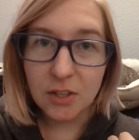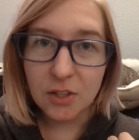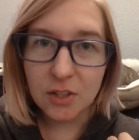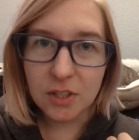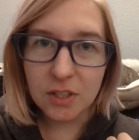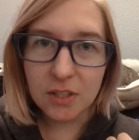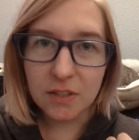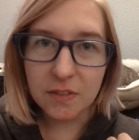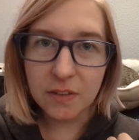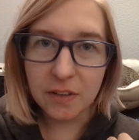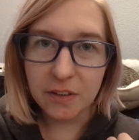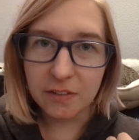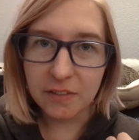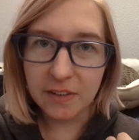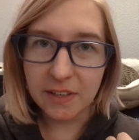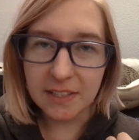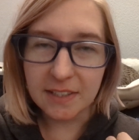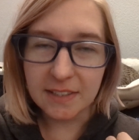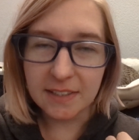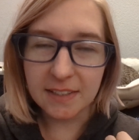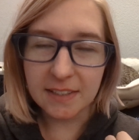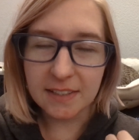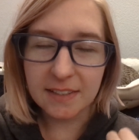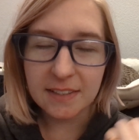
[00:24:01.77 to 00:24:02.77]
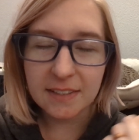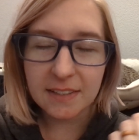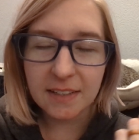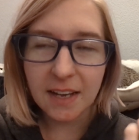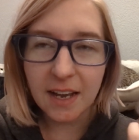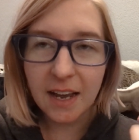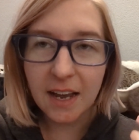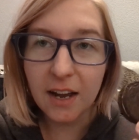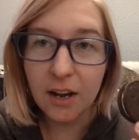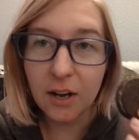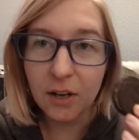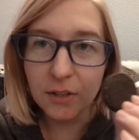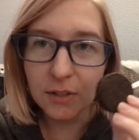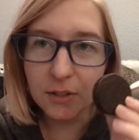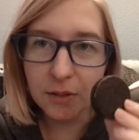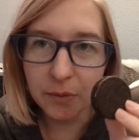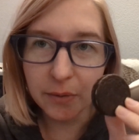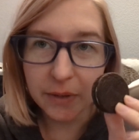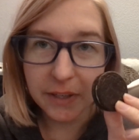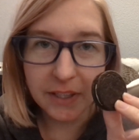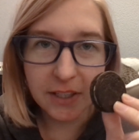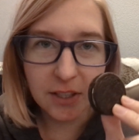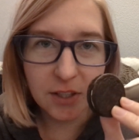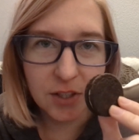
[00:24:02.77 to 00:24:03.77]
Just for funsies, I also
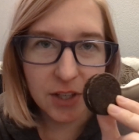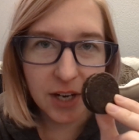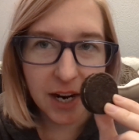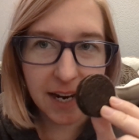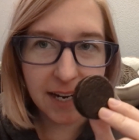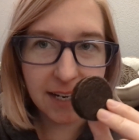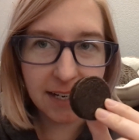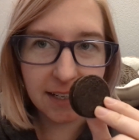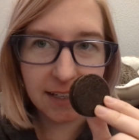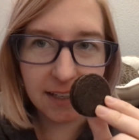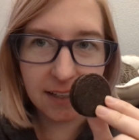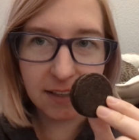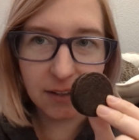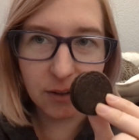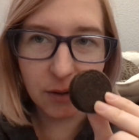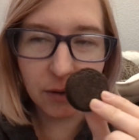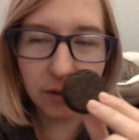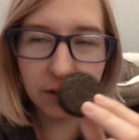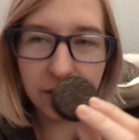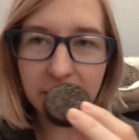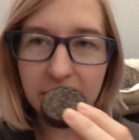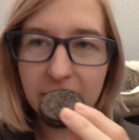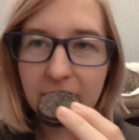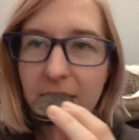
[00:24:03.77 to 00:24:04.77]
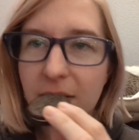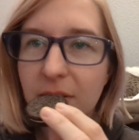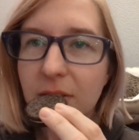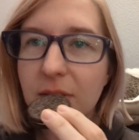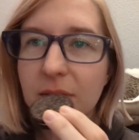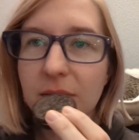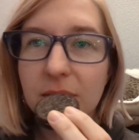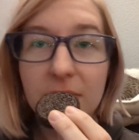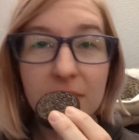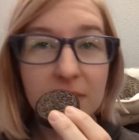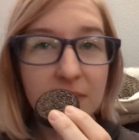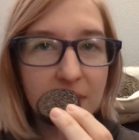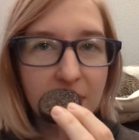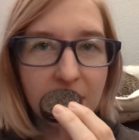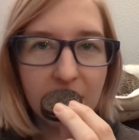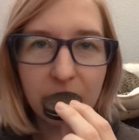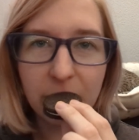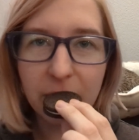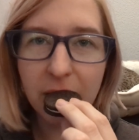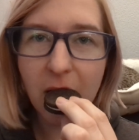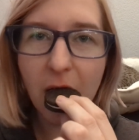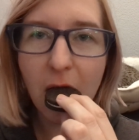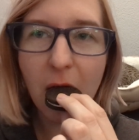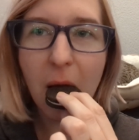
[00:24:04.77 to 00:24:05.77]
wanted to try eating an Oreo. So here
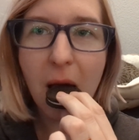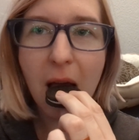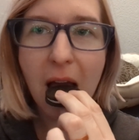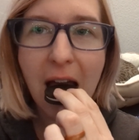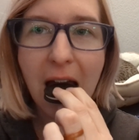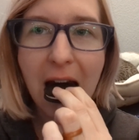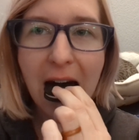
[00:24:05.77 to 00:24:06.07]
we go.